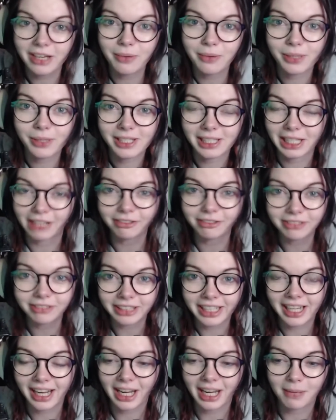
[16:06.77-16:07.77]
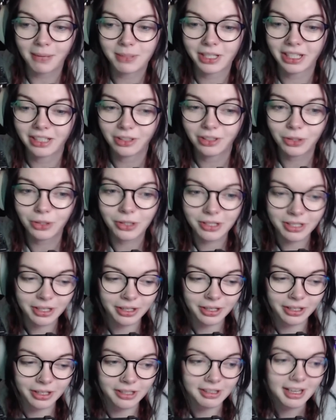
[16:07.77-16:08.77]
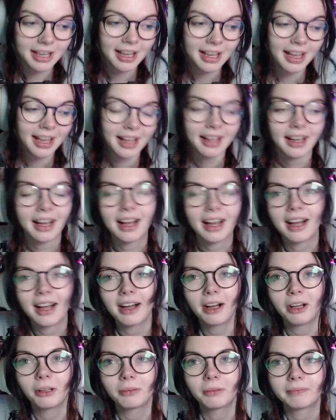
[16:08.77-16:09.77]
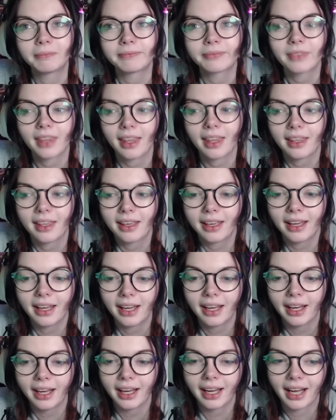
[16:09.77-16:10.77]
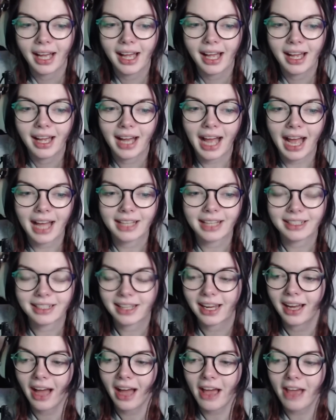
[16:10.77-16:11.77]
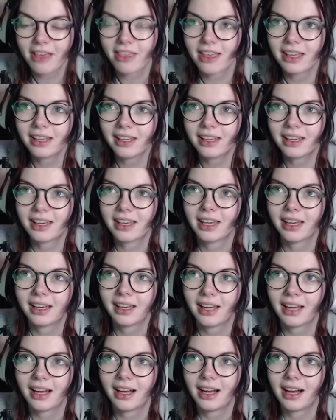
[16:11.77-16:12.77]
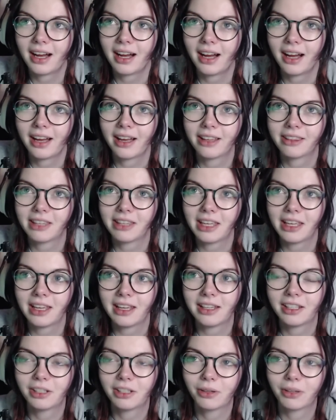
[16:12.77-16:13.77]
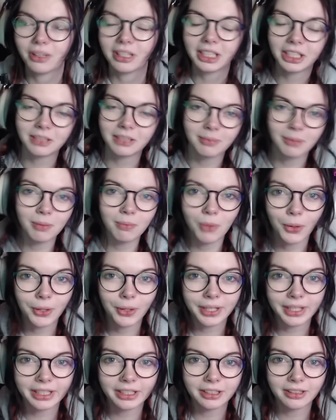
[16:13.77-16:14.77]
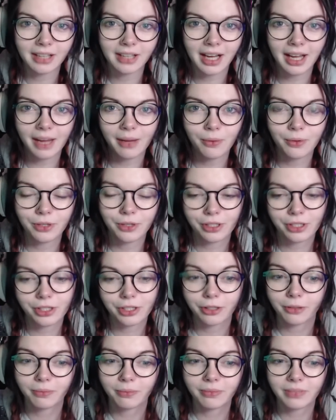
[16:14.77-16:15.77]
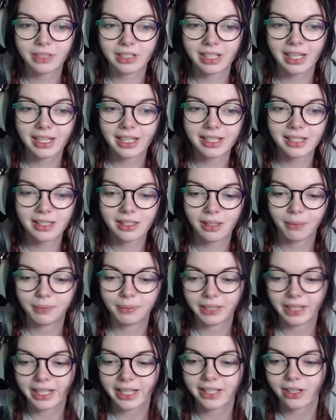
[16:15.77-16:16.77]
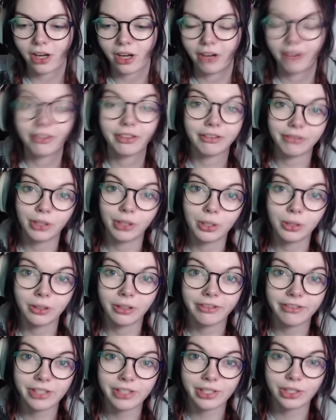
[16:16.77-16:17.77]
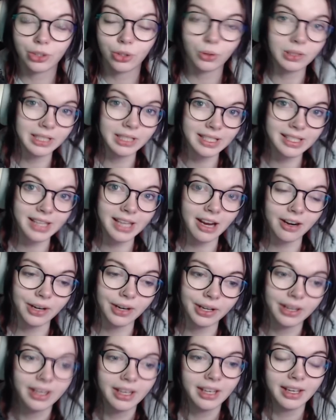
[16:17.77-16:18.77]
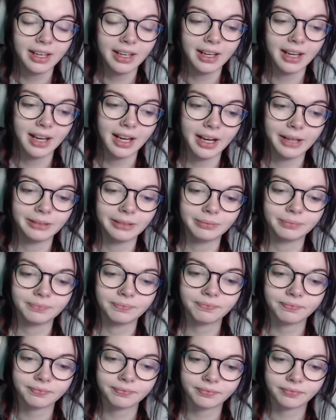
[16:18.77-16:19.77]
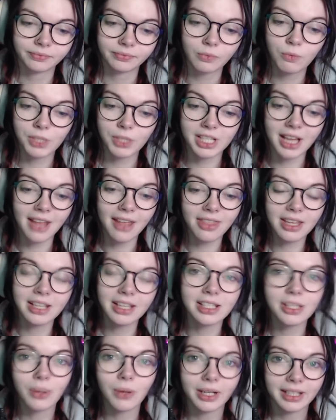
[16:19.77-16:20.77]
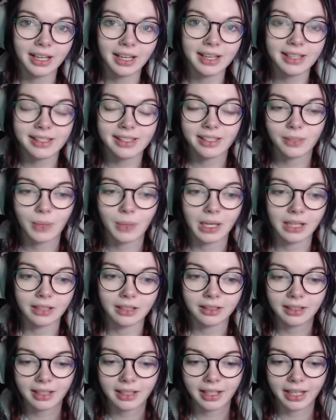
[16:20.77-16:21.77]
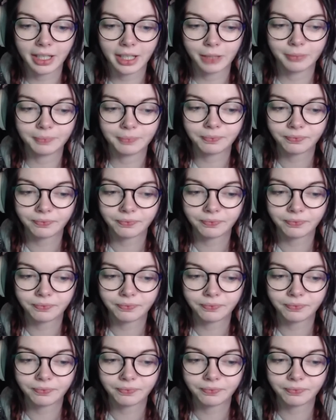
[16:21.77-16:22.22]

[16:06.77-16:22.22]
was lovely. I absolutely adored her. Um, and I think uh, the you know the little memorial, I would assume, takes the place of the photo of Joel and Sarah, um, which I think is quite nice as well. Um,